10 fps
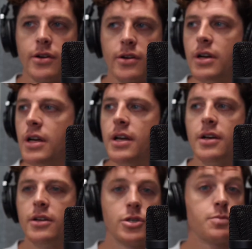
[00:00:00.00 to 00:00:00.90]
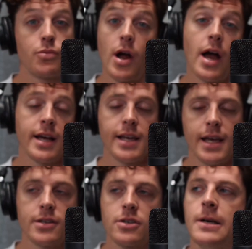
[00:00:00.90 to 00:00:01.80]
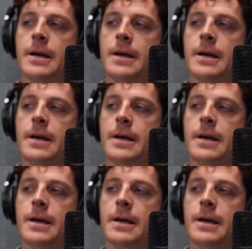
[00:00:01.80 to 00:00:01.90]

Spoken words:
or just pride, I guess.